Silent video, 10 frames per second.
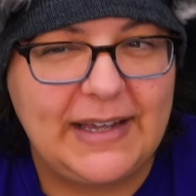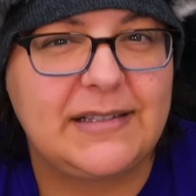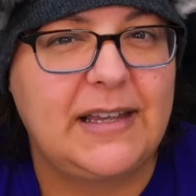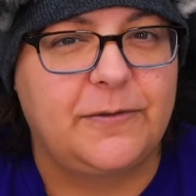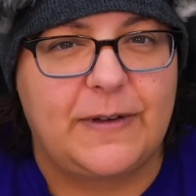I
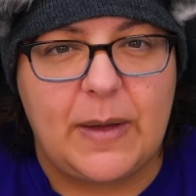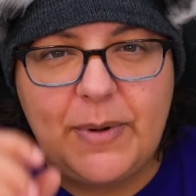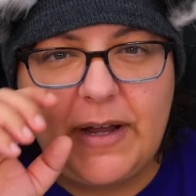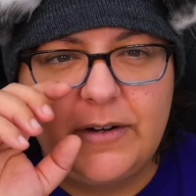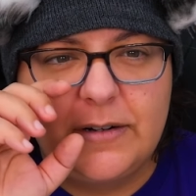guess like
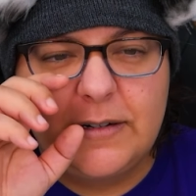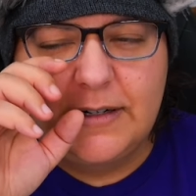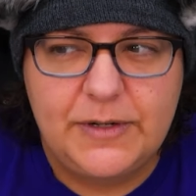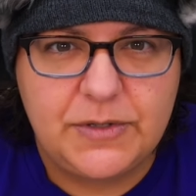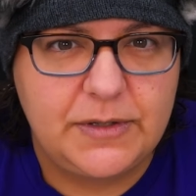vampire?
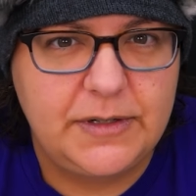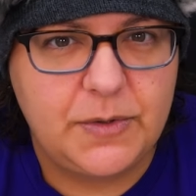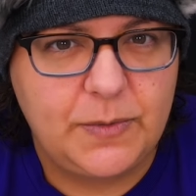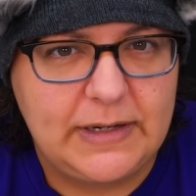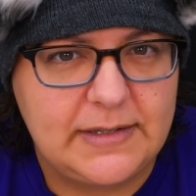Or is there
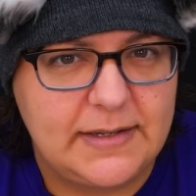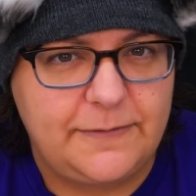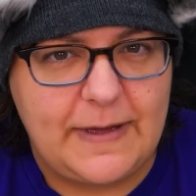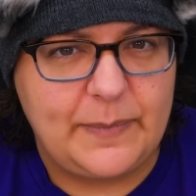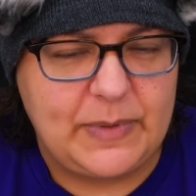another way to say
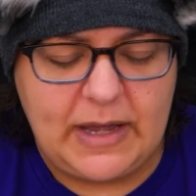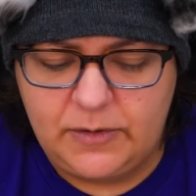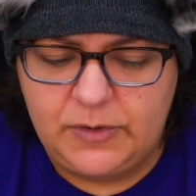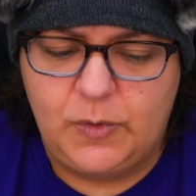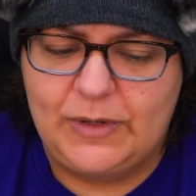vampy? I
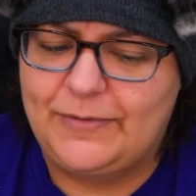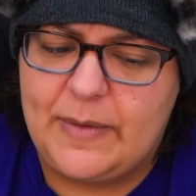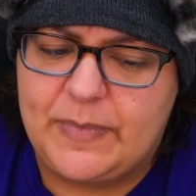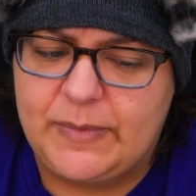don't know what vampy